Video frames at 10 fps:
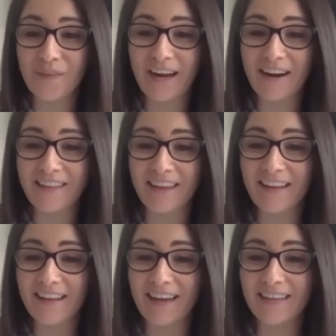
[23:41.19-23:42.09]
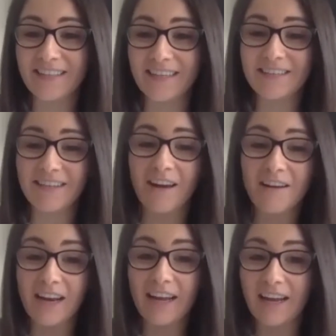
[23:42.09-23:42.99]
And I think it's
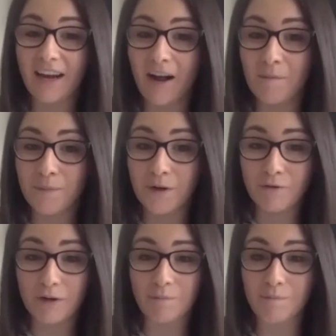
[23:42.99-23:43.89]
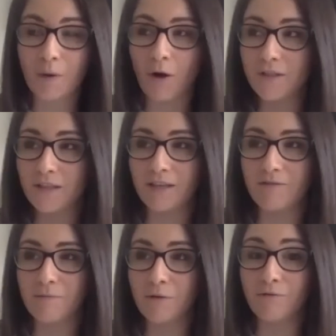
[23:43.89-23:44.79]
certainly been a really
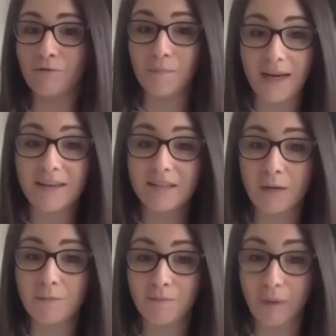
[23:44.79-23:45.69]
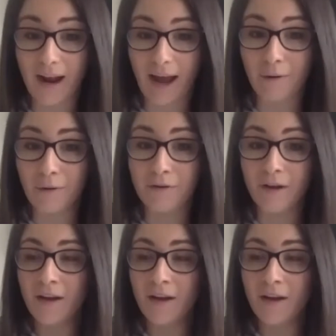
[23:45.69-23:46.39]
positive move for me in terms of my health.